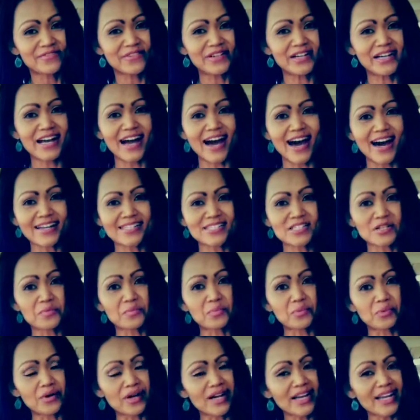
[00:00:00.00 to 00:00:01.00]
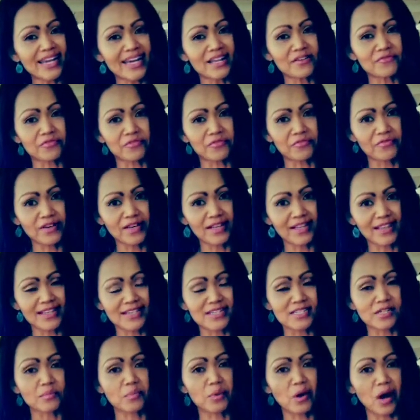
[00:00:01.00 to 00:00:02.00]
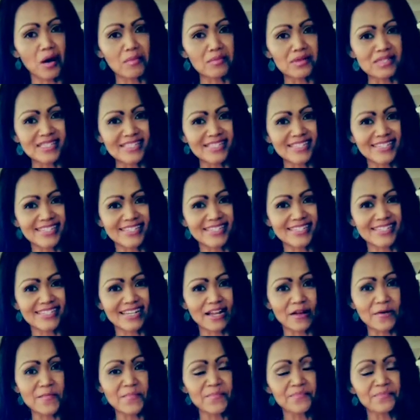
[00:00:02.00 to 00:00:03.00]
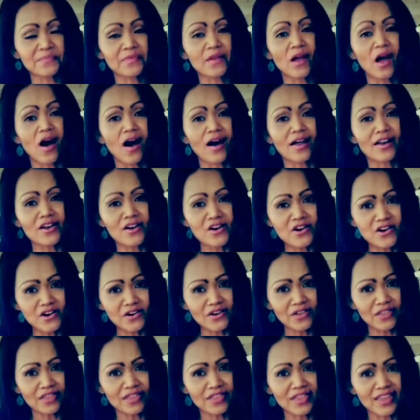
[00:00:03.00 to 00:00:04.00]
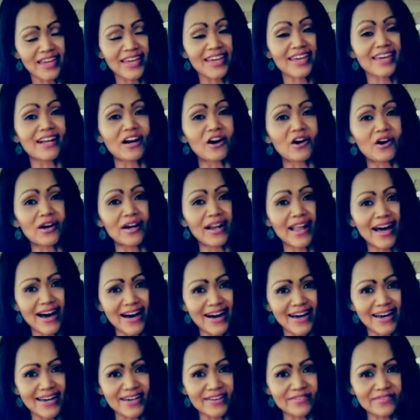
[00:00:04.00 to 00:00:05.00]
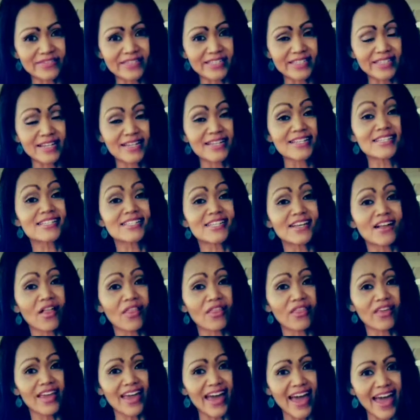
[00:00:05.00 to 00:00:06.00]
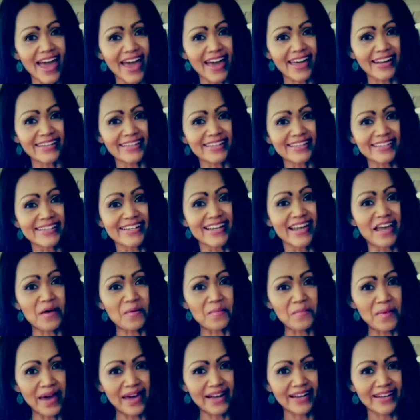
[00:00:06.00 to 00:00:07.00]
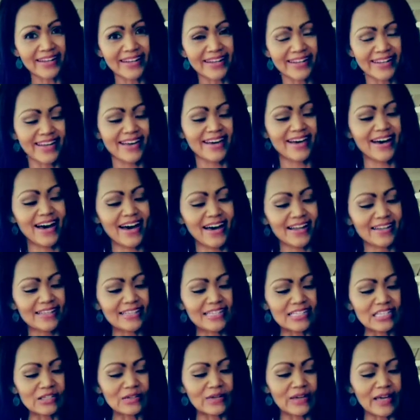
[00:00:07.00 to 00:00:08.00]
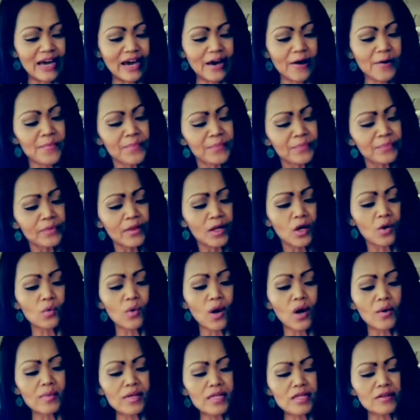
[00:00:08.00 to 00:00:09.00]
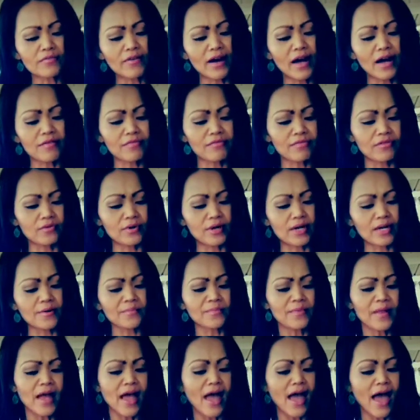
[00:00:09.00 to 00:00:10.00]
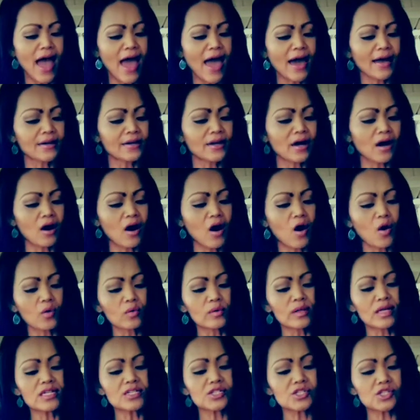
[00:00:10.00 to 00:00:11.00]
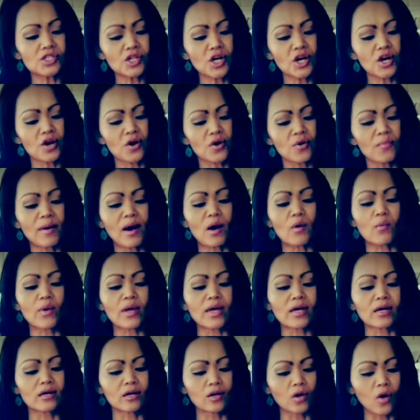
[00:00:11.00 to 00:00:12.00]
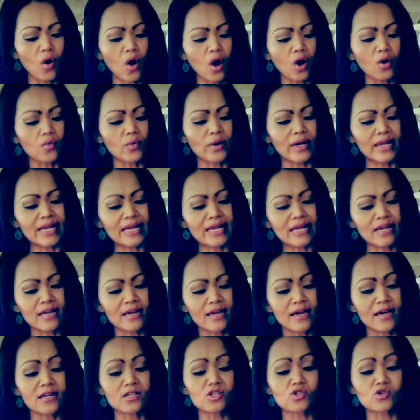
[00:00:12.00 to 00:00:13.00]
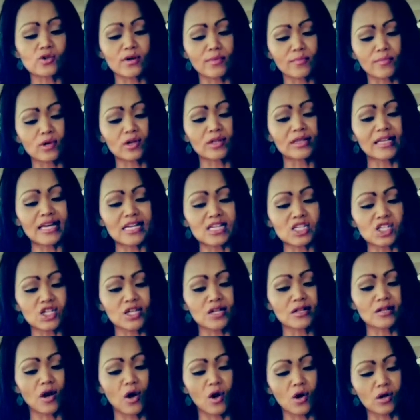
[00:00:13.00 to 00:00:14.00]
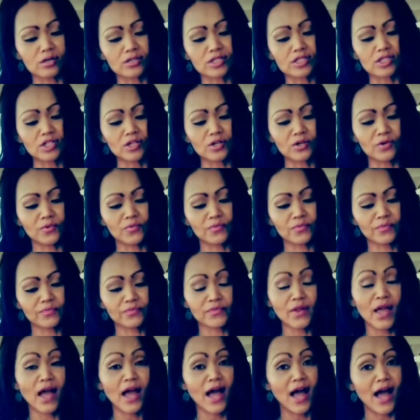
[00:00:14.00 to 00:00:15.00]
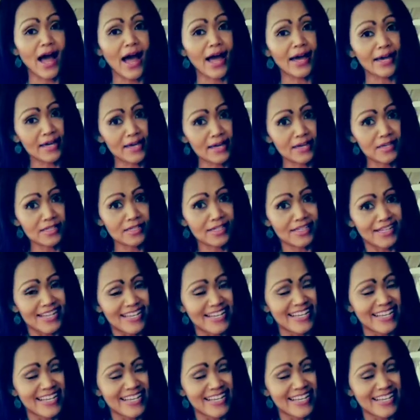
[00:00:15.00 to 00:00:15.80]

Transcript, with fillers: For God to bring and fulfill his promises on earth in our lives till the end. Amen. Hallelujah. Romans 5 3. And not only so, but we glory in tribulations also. I can't